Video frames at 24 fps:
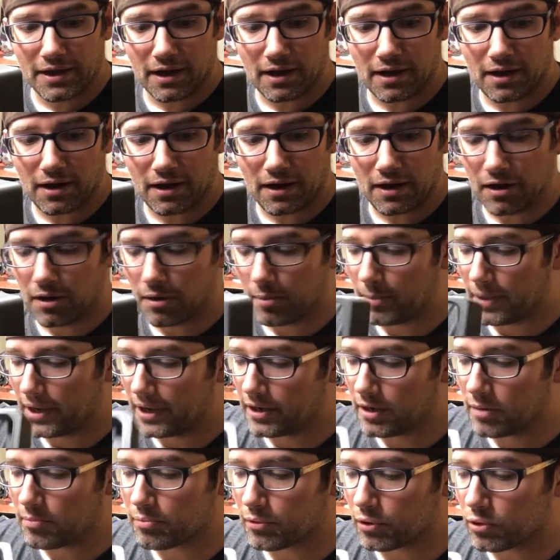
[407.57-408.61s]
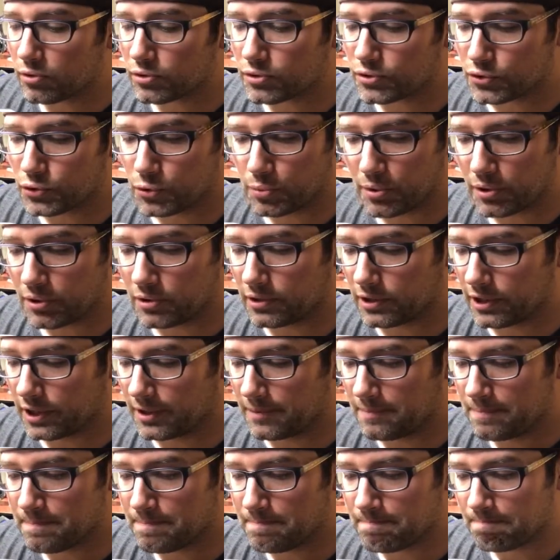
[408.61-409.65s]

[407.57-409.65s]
and it broke super clean,